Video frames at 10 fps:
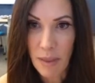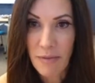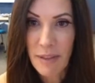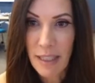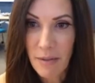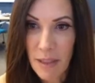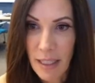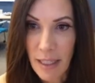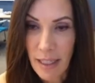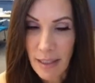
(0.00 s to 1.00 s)
we've
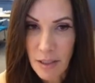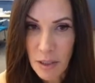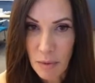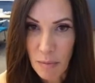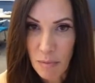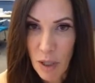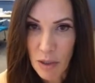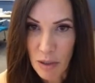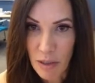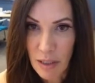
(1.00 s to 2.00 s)
given it into a
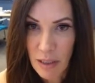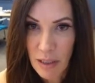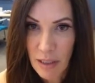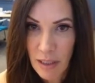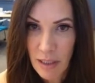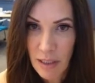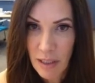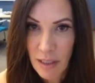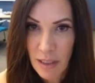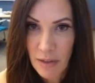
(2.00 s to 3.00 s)
model
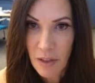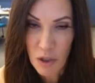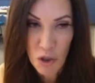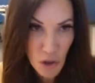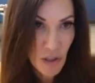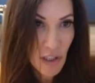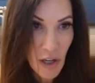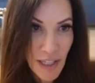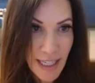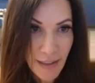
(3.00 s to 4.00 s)
that's just
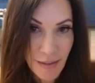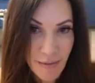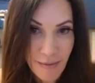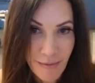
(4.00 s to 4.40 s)
gone in.